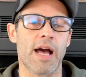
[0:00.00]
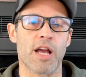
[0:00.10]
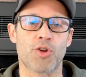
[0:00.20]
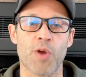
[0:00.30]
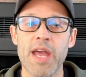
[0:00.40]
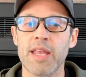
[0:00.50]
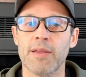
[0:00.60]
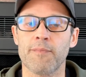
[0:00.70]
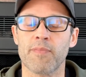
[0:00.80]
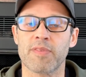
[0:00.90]
a great
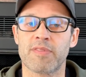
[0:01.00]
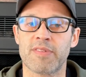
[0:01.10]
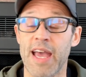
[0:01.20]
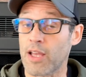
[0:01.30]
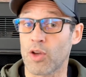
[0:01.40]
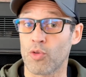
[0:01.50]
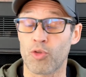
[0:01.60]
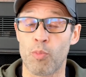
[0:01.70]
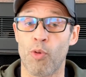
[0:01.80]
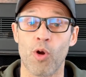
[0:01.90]
technical
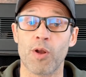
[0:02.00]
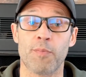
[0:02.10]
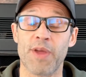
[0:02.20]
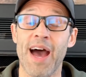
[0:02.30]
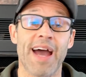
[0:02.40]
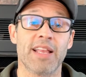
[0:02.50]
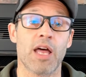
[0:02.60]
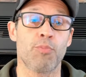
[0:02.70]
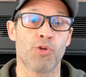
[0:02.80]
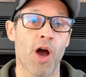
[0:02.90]
support behind
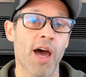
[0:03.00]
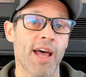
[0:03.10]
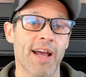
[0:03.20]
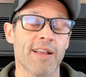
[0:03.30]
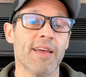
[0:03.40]
that product.